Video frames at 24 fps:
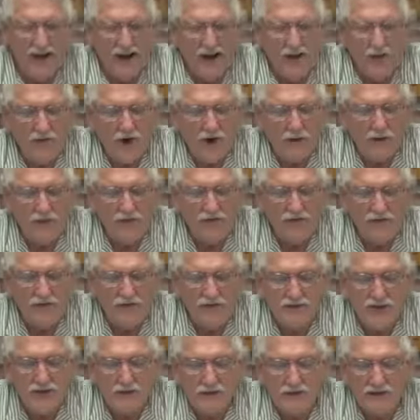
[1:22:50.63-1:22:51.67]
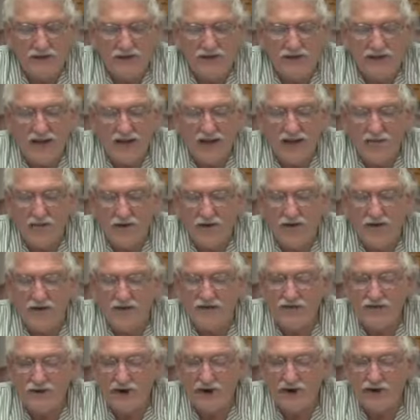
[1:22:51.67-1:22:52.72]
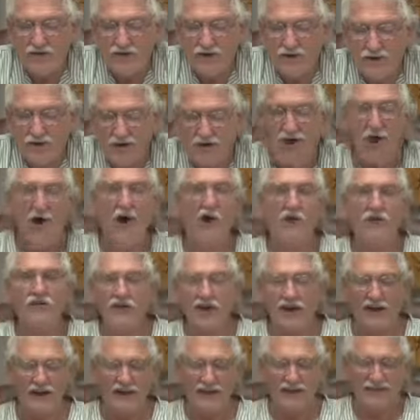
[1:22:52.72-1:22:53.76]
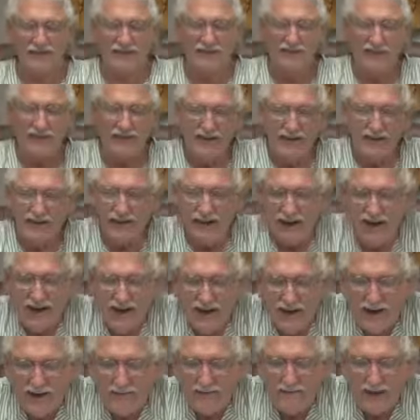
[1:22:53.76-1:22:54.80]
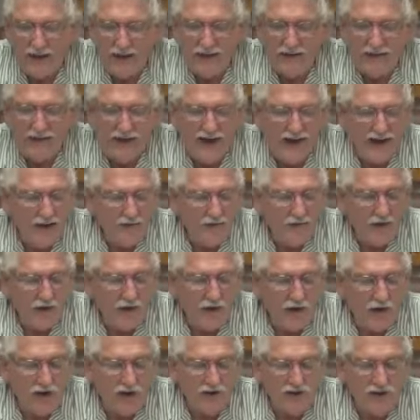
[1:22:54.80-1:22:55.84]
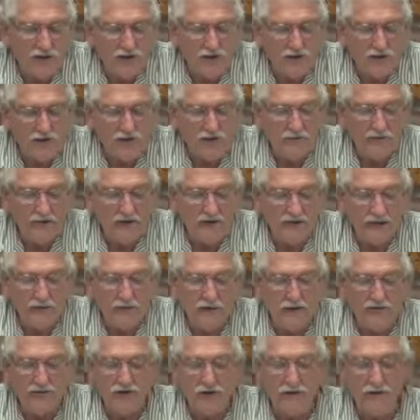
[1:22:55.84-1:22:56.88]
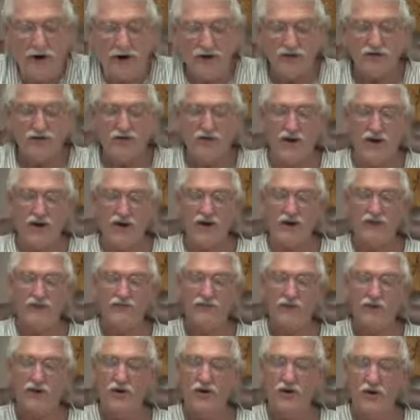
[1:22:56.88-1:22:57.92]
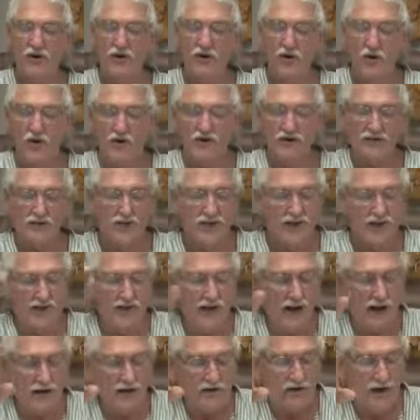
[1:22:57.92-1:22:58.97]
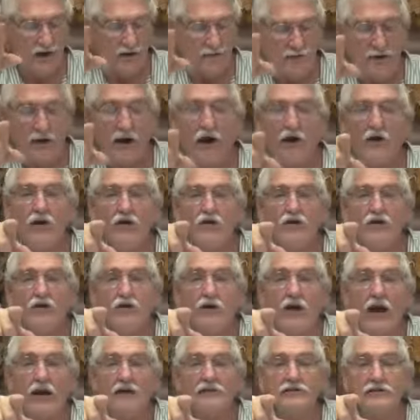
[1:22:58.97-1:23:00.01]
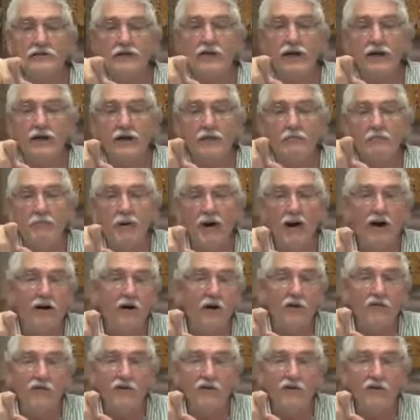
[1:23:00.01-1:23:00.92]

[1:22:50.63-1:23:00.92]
Hi, Robert. Firstly, I wanted to say I'm a huge fan of your work. Oh, thanks. Uh, mate, I'm going to be coming from Australia for your course in October. I heard you guys are kicking butt